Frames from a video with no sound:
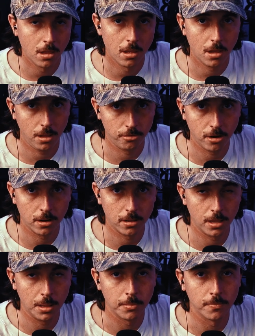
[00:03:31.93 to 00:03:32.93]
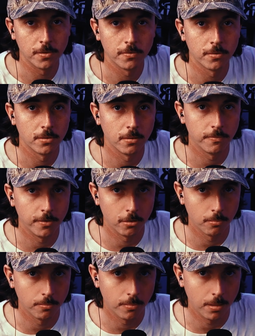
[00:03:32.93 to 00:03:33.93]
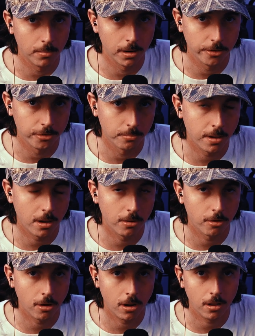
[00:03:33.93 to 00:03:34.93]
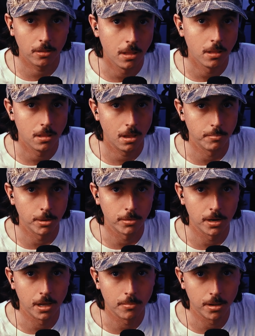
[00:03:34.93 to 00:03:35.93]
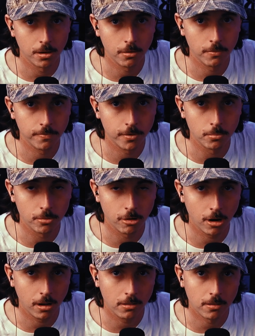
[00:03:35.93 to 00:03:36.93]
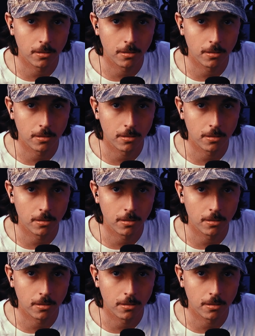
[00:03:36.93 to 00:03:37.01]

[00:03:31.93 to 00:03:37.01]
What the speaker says: I tried a heap of different film emulation power grades and building out my own film grades,